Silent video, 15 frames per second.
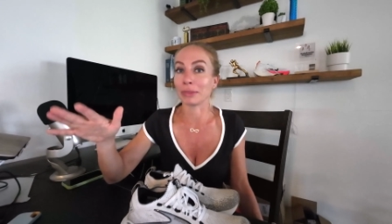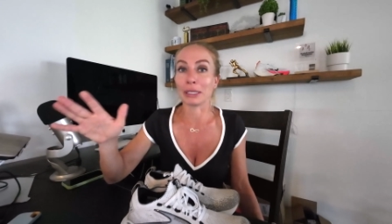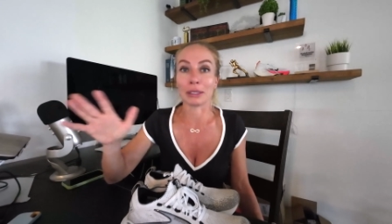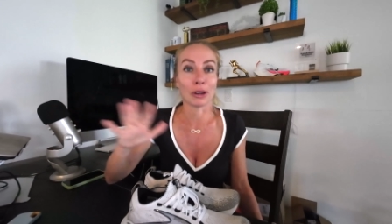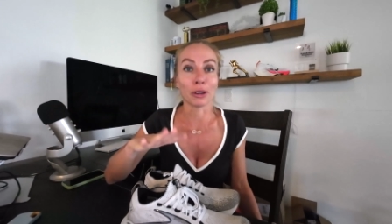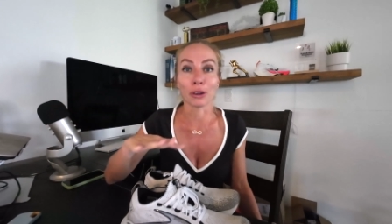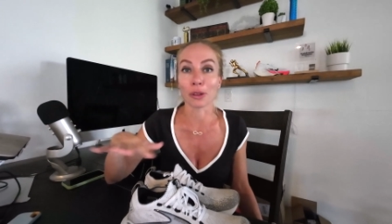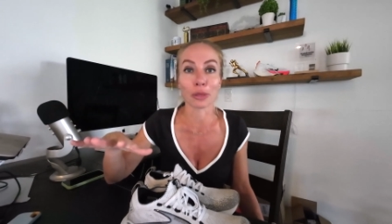
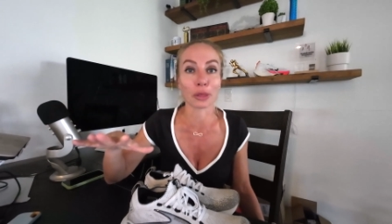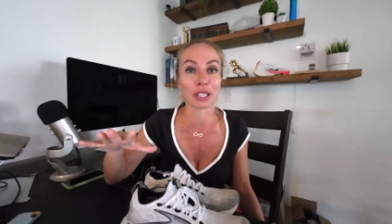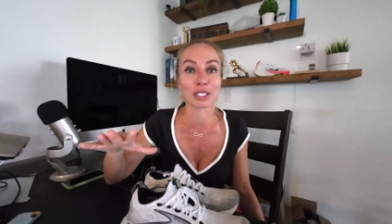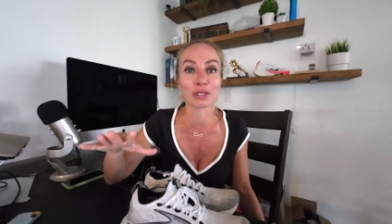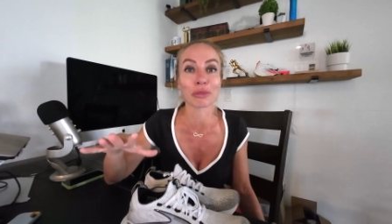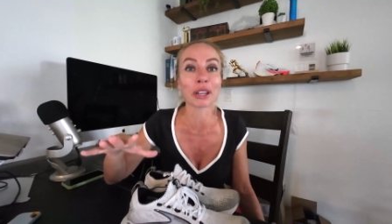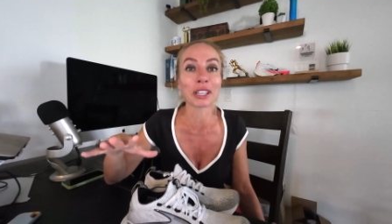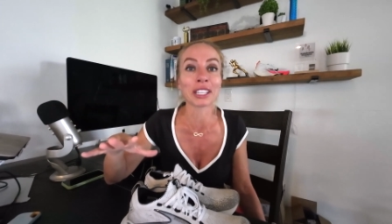on all
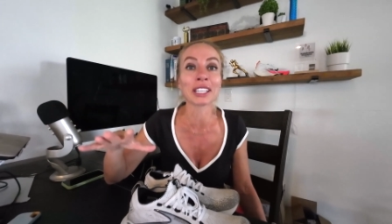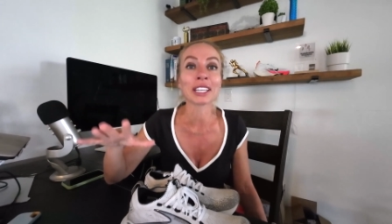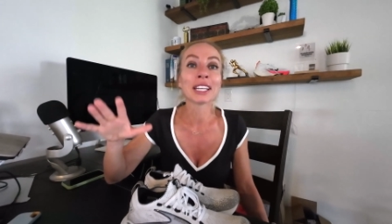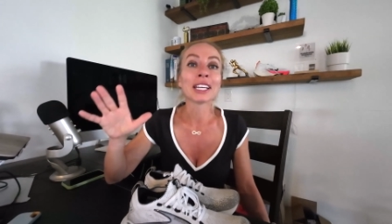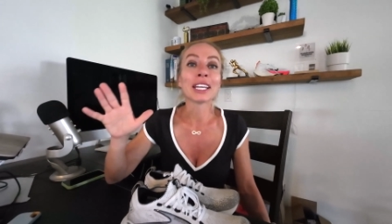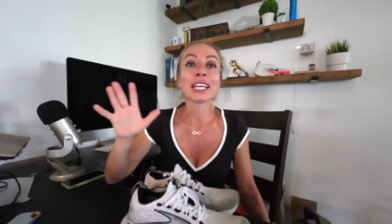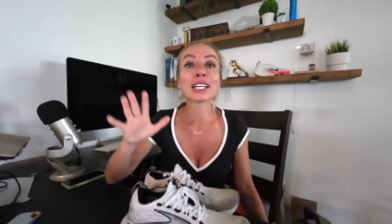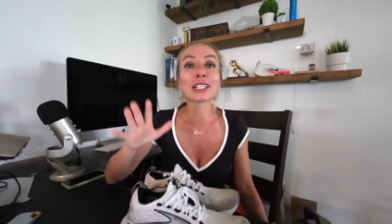things running,
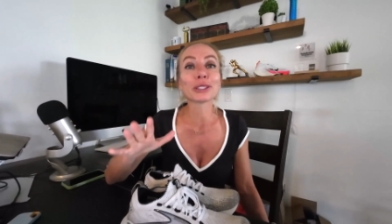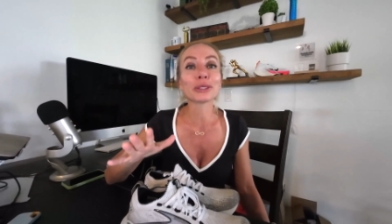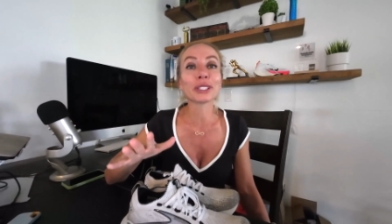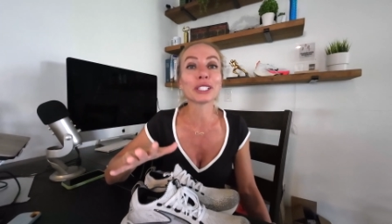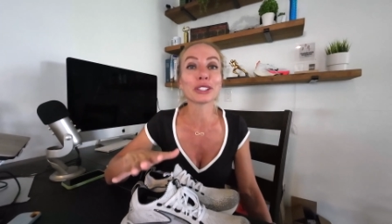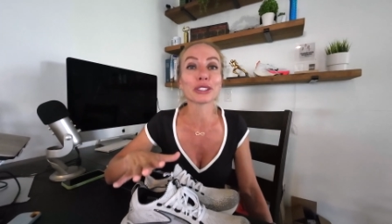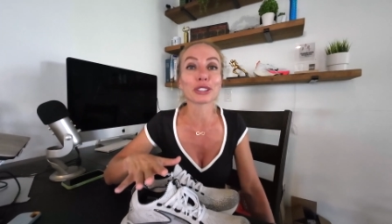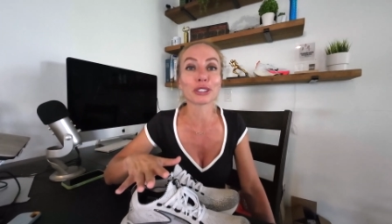including
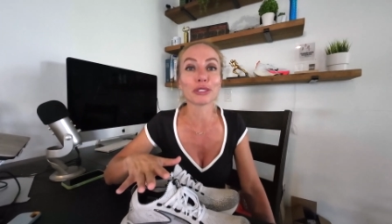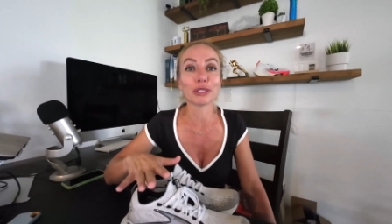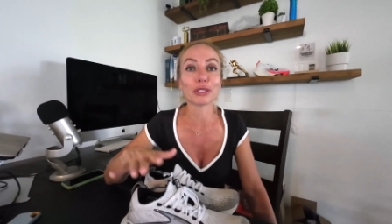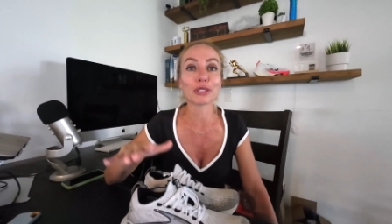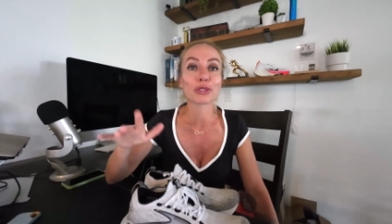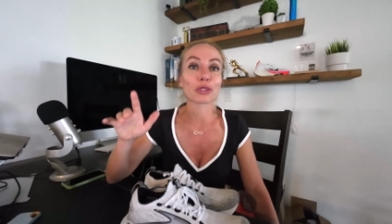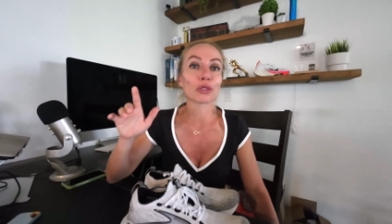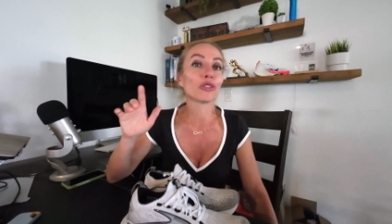gear
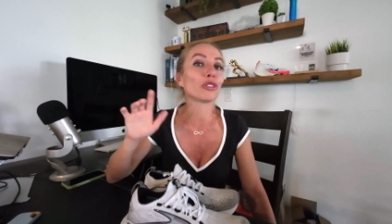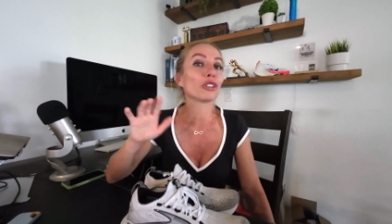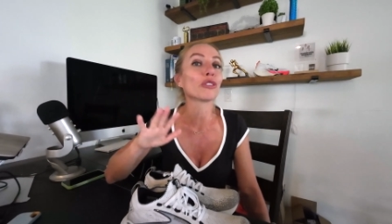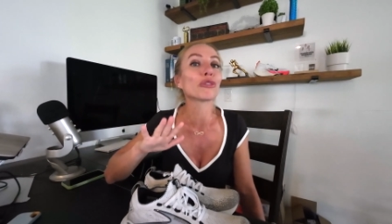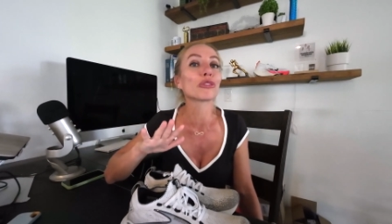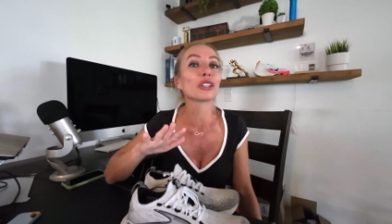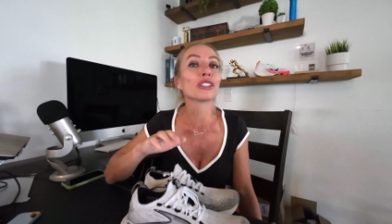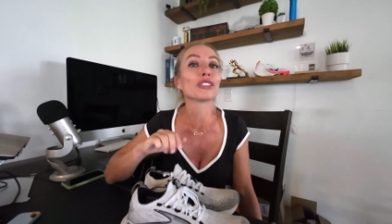reviews, so feel
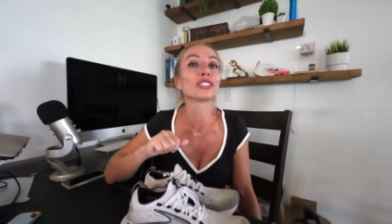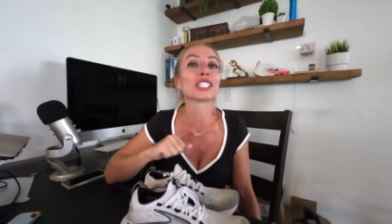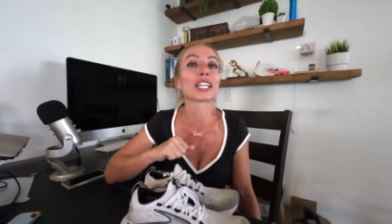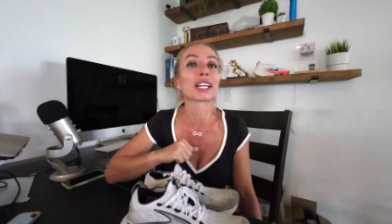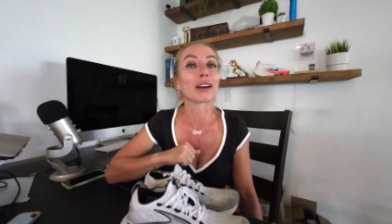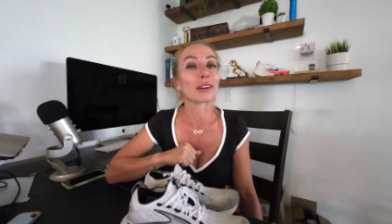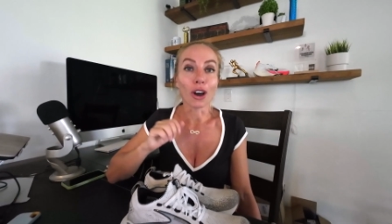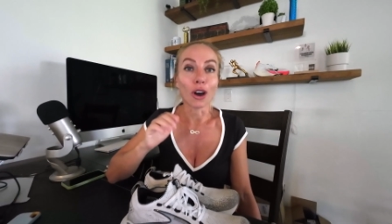free to check
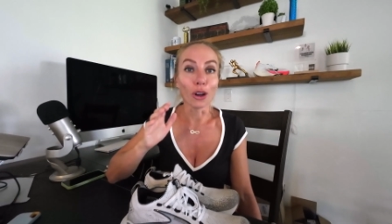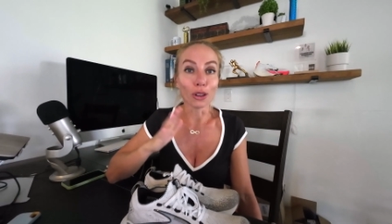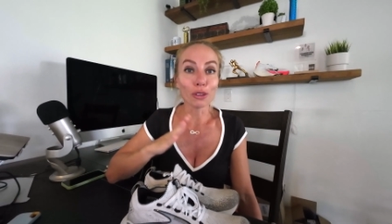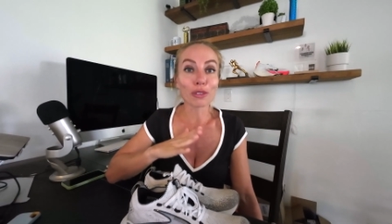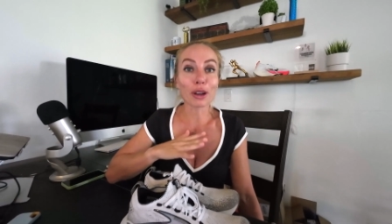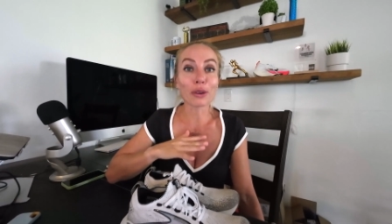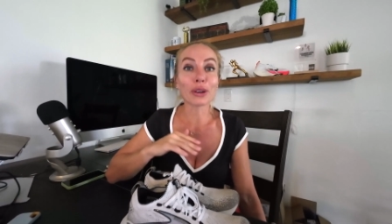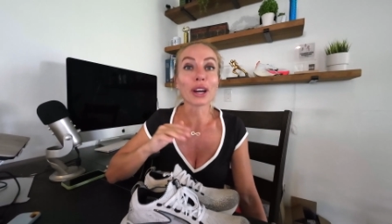out all of
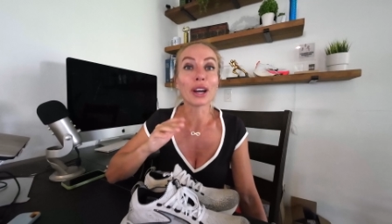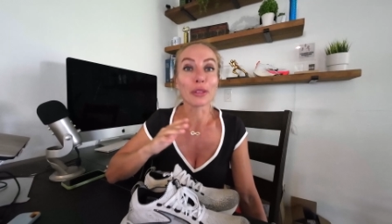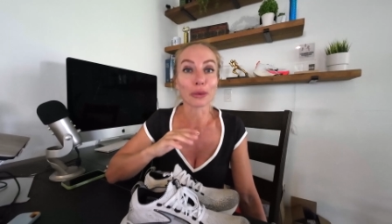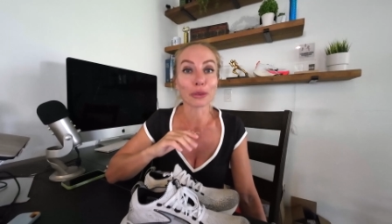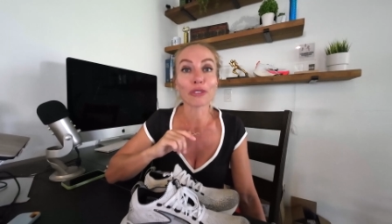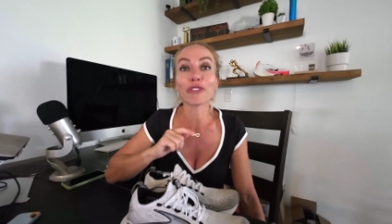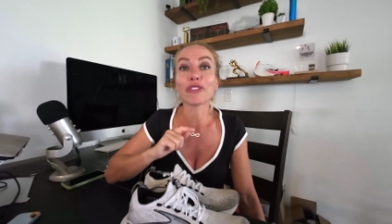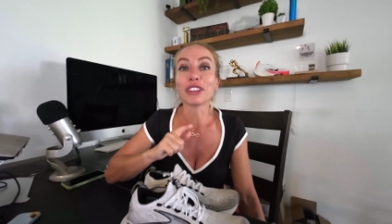our
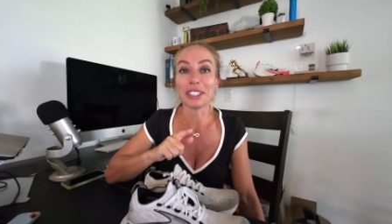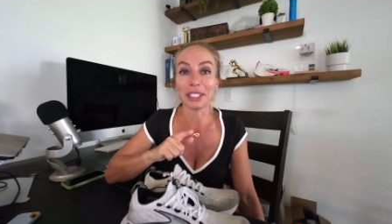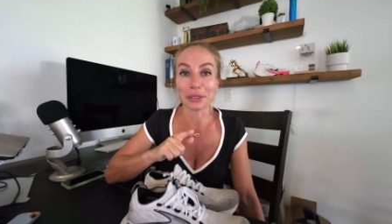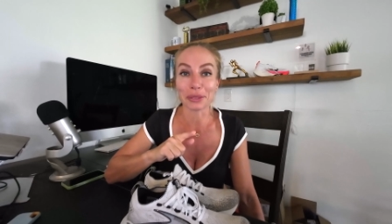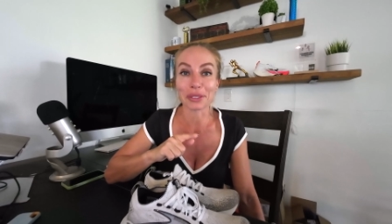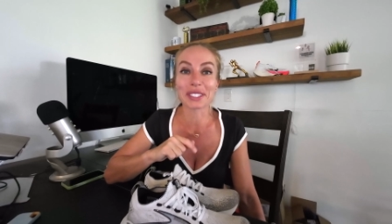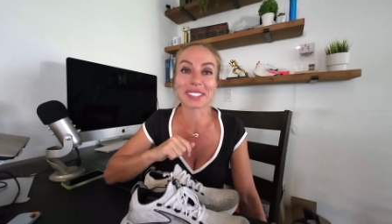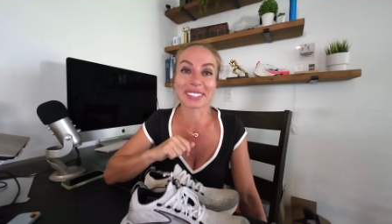other
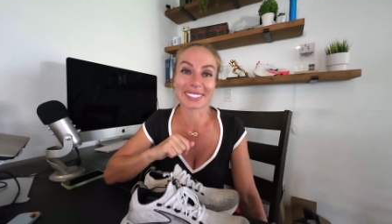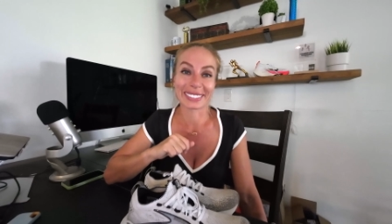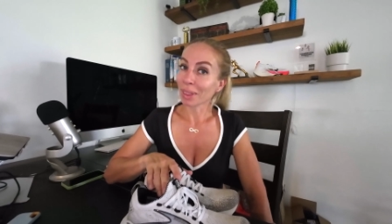videos.